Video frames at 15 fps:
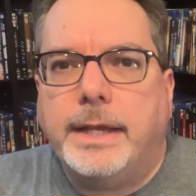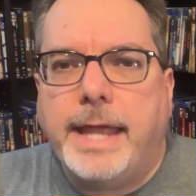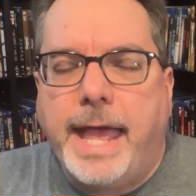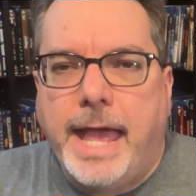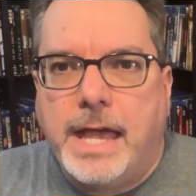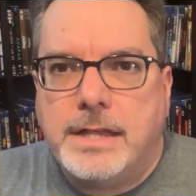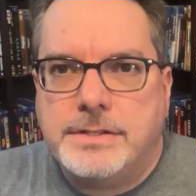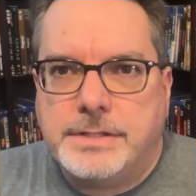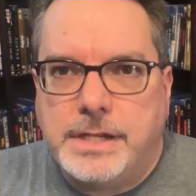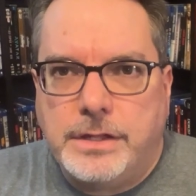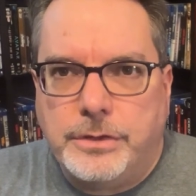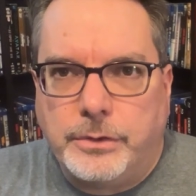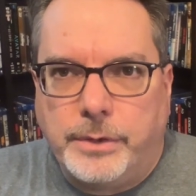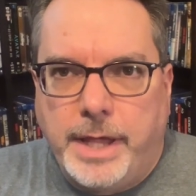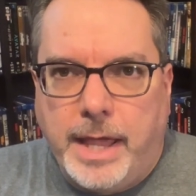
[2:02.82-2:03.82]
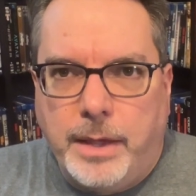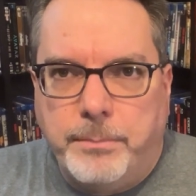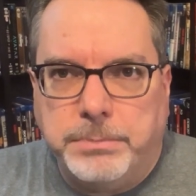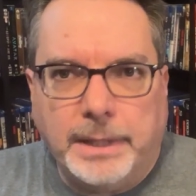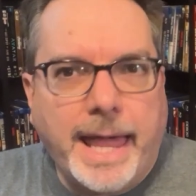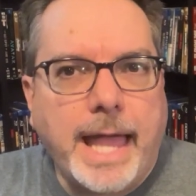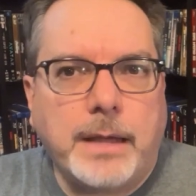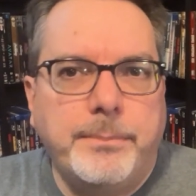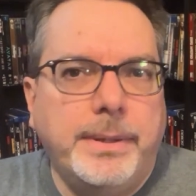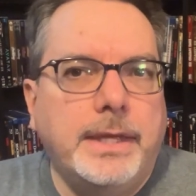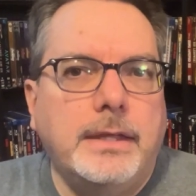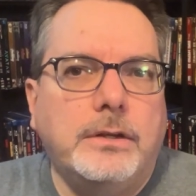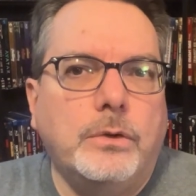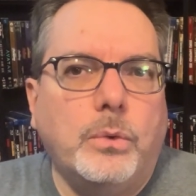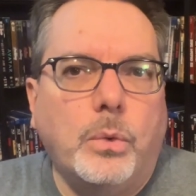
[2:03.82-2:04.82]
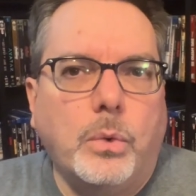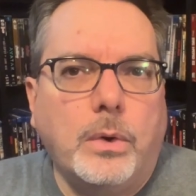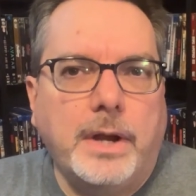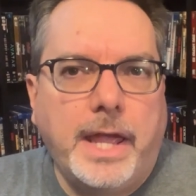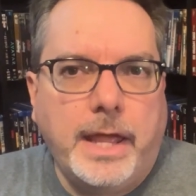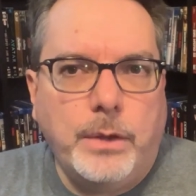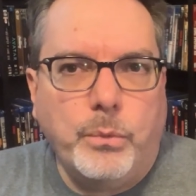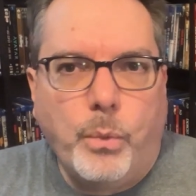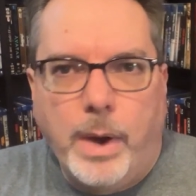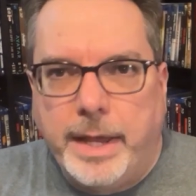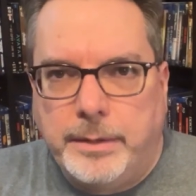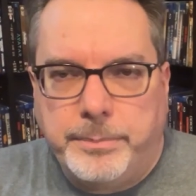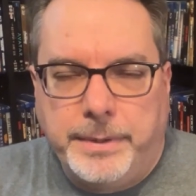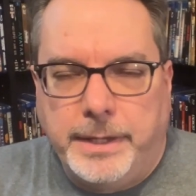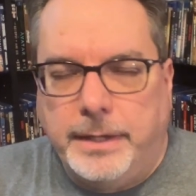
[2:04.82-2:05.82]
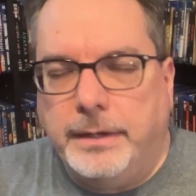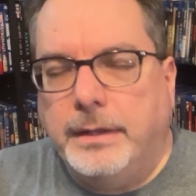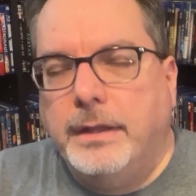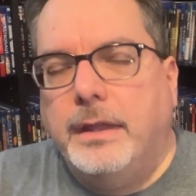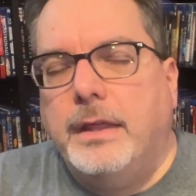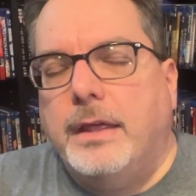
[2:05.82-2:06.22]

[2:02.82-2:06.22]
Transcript: has either a black pin or a white pin